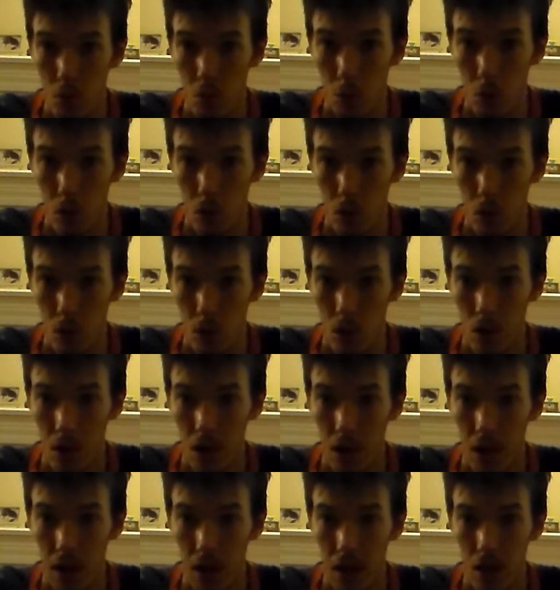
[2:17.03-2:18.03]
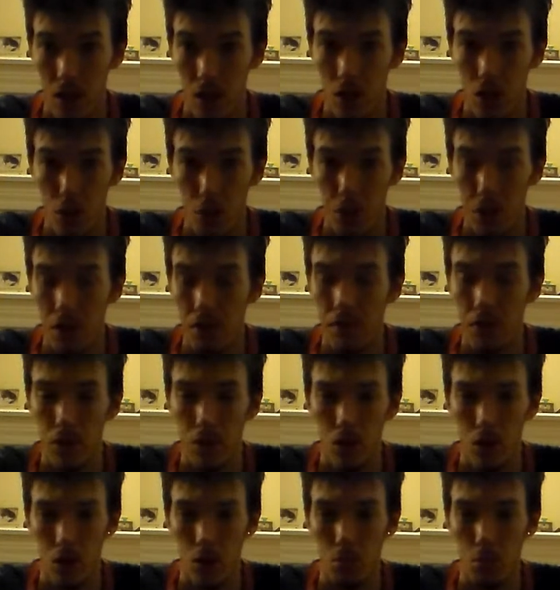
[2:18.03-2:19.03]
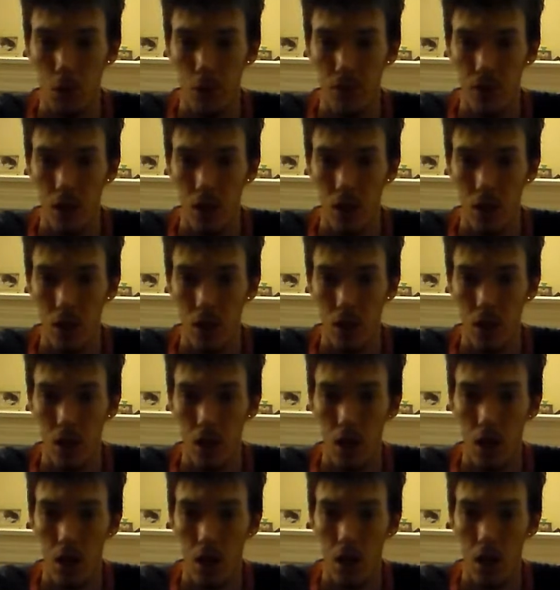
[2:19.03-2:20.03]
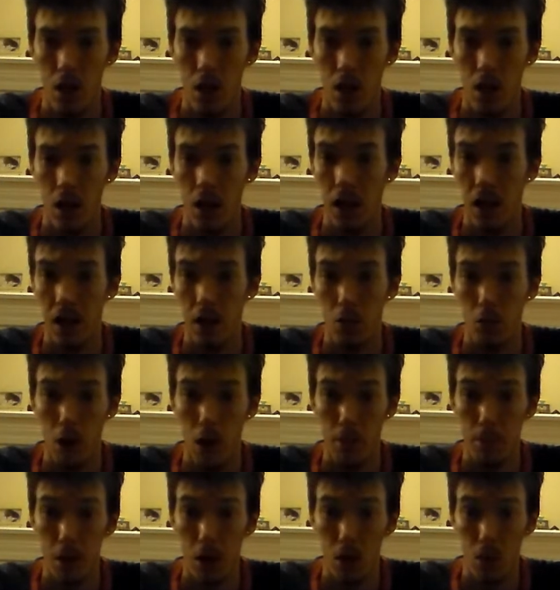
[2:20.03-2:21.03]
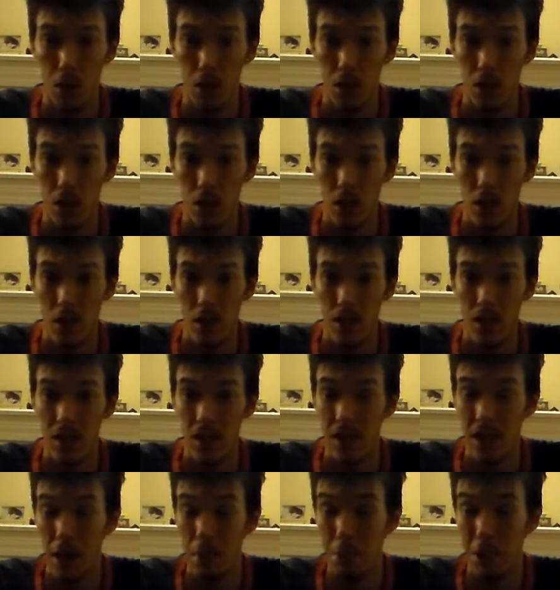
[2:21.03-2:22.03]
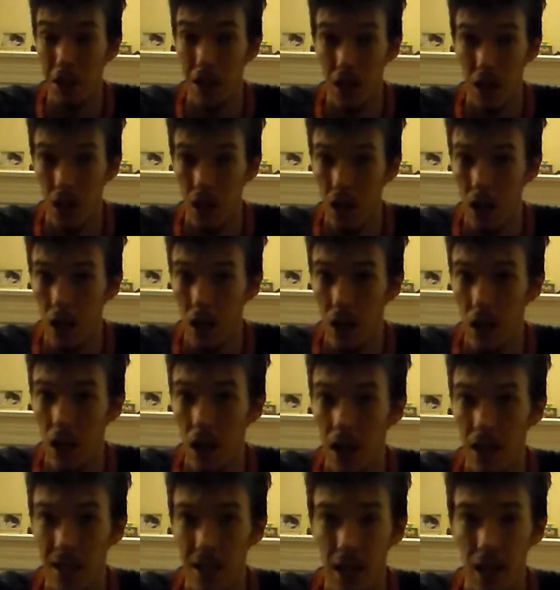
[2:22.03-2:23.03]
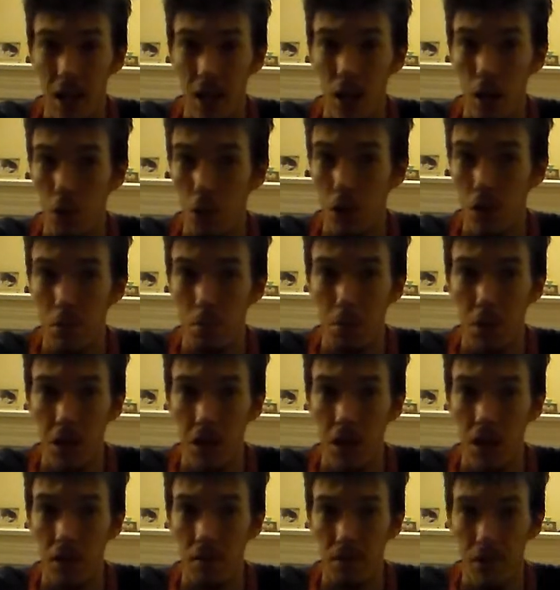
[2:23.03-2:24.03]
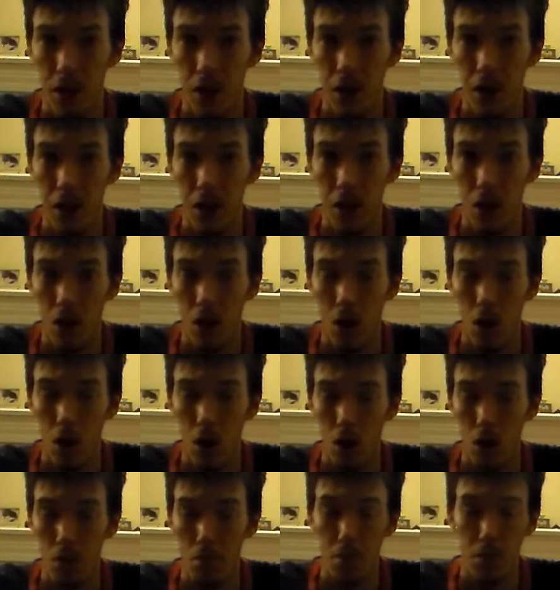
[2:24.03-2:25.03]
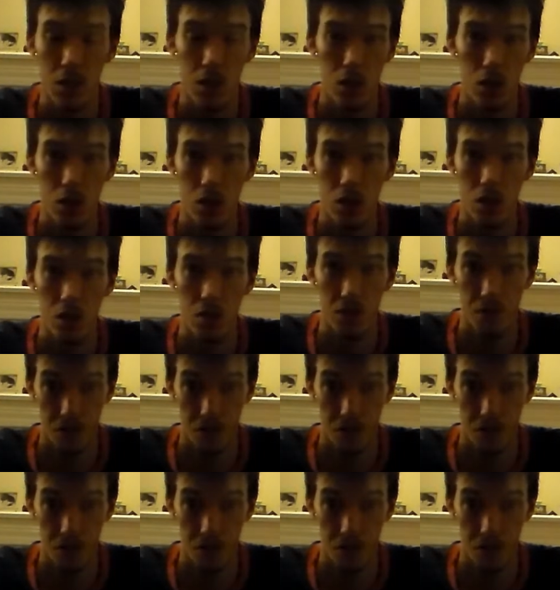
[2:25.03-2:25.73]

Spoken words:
this world and doing the first two movies. And Rob Cohen is stepping in, and that can always be a very hard position